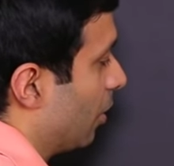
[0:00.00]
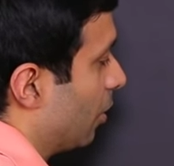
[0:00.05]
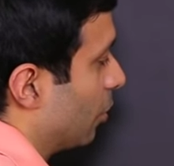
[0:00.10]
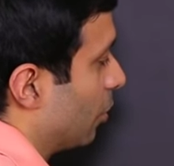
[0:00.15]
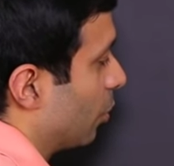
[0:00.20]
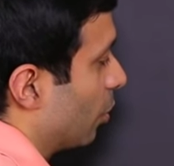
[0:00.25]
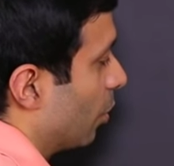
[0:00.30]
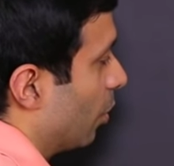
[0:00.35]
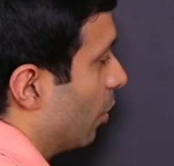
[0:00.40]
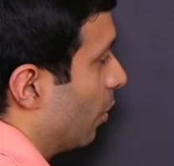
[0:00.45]

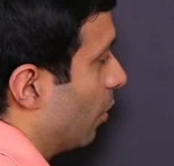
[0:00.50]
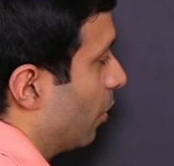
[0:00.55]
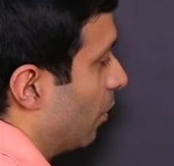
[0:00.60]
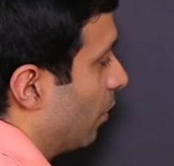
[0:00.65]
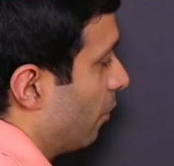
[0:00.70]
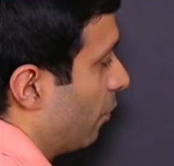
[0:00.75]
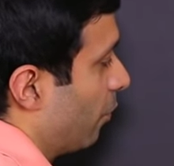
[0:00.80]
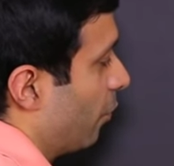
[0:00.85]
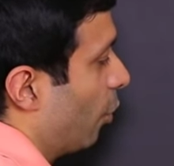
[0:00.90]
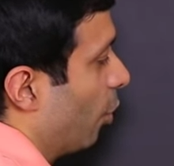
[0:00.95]
So
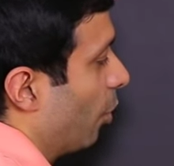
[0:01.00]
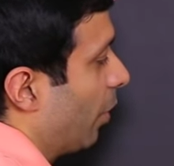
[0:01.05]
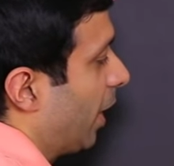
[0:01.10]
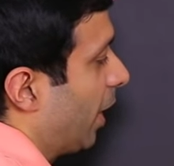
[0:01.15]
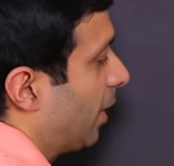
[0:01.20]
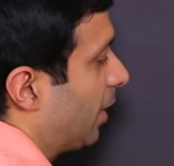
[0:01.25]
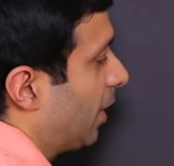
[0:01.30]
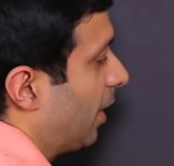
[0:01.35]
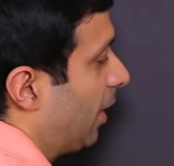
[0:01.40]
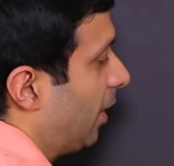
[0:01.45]

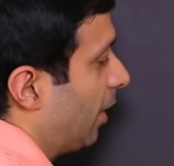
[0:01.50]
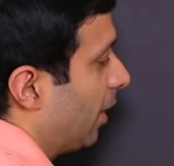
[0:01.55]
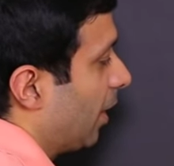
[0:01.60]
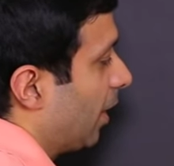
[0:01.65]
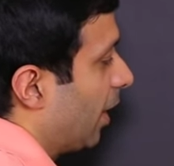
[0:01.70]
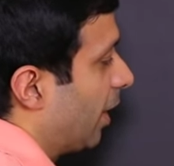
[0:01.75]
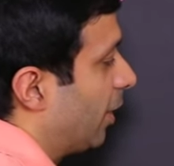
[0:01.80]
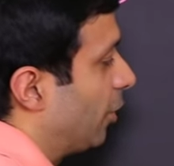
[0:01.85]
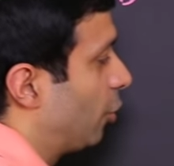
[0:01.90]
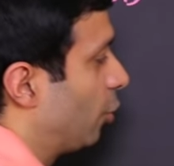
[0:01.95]
480
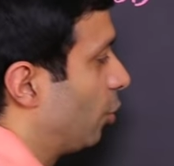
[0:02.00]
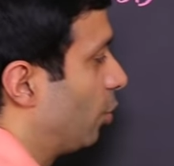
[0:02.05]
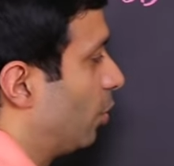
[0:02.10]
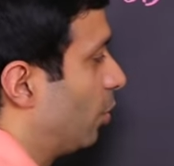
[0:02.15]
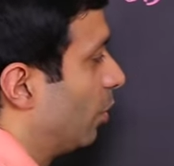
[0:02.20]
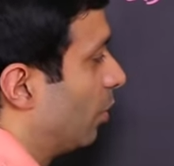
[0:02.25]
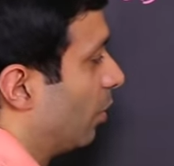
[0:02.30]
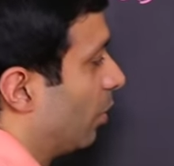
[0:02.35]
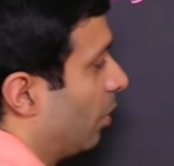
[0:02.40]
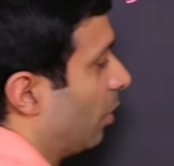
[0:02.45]
into